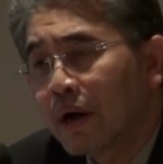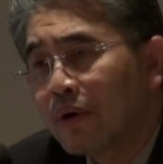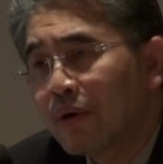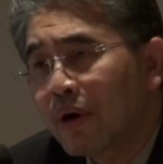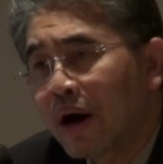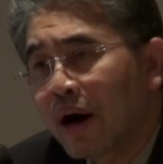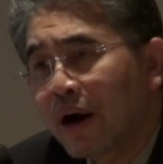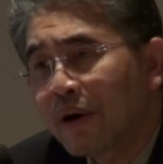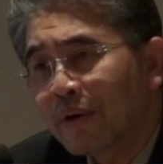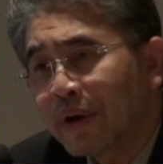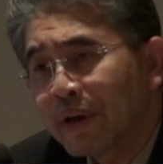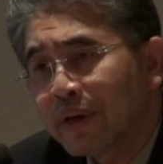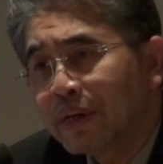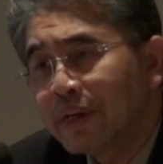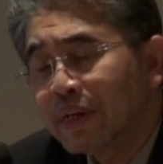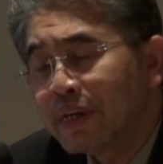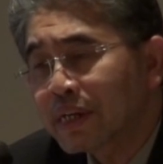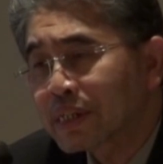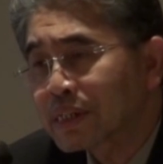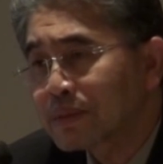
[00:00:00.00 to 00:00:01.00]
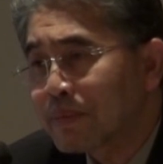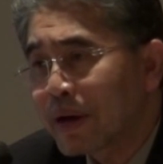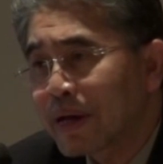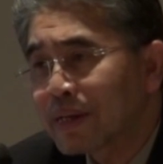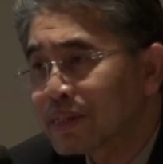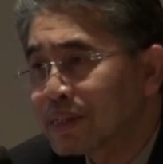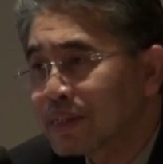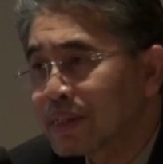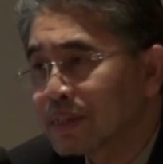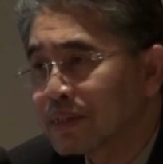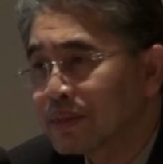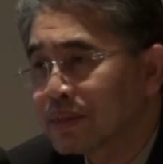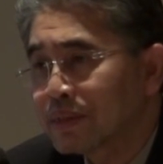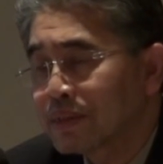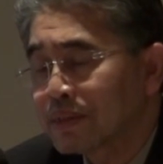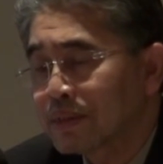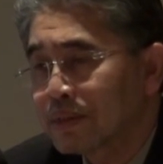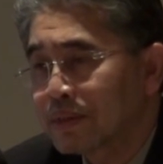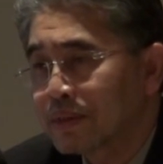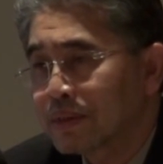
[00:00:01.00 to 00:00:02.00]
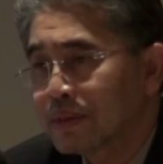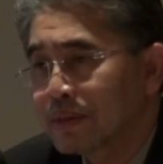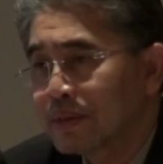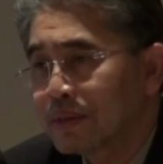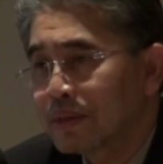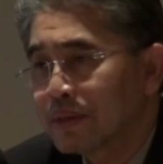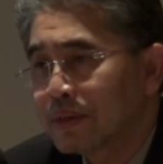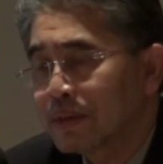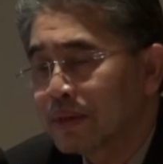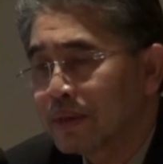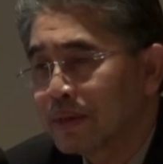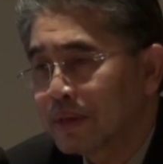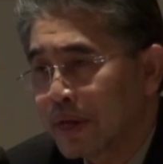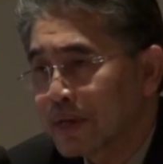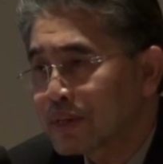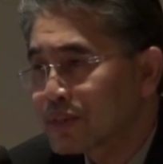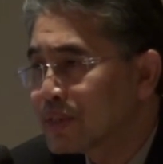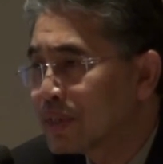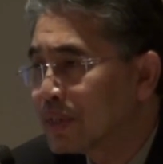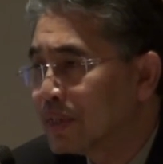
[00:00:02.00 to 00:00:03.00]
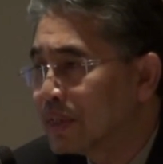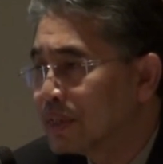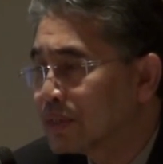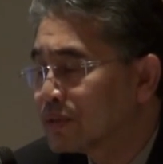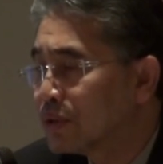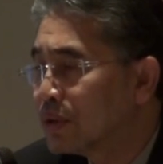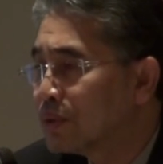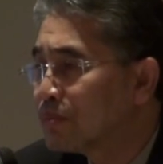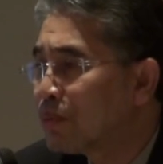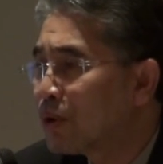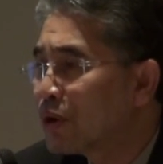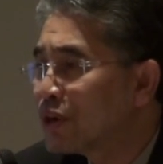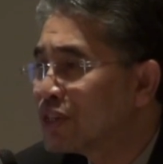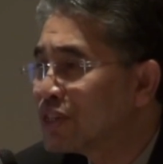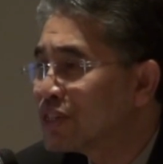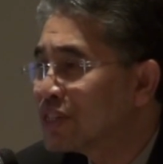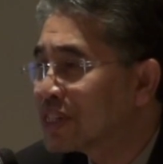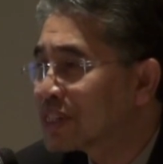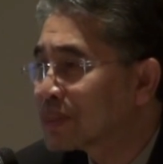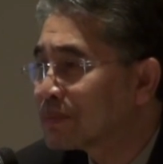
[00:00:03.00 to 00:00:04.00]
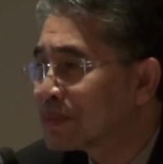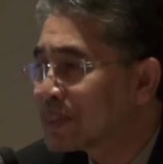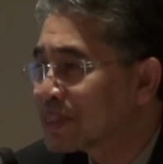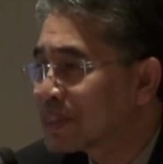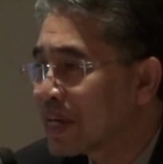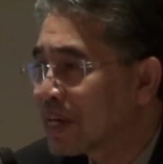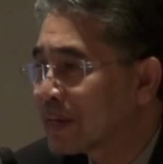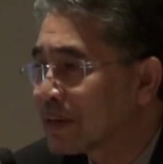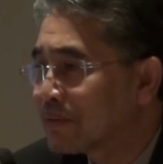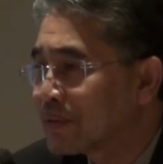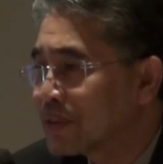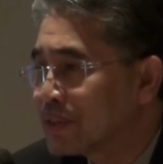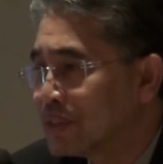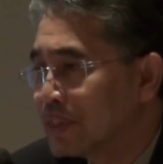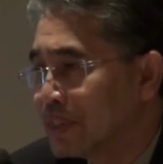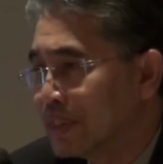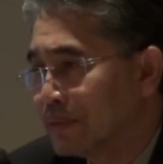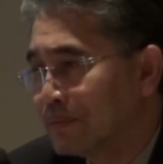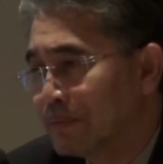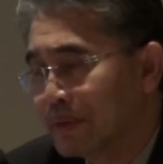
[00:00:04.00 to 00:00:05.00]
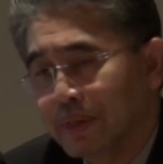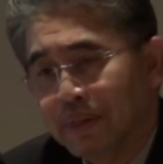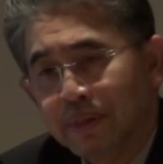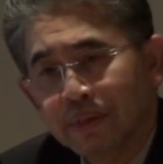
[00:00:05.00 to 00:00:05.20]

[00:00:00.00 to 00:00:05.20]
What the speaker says: R&D expenses nationally is only 0.6% of the GDP.